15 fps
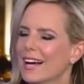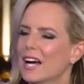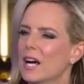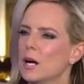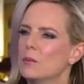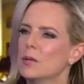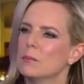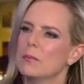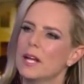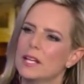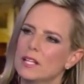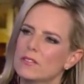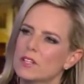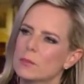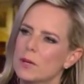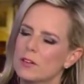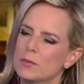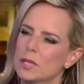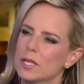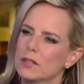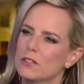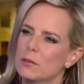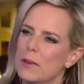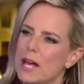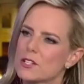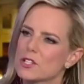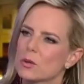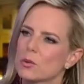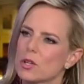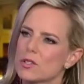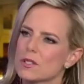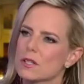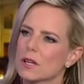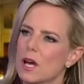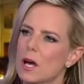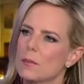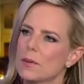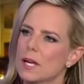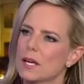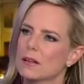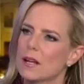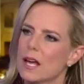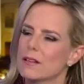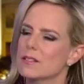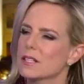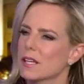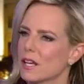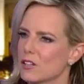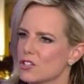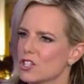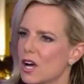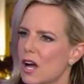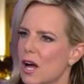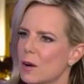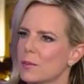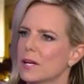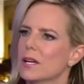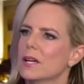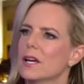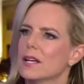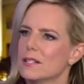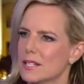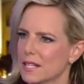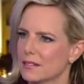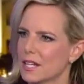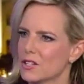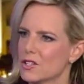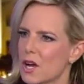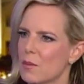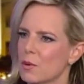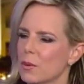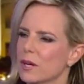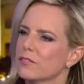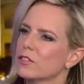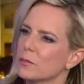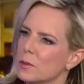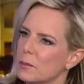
uh, but many of them have been given magic words to come in and to get a job and take that job away from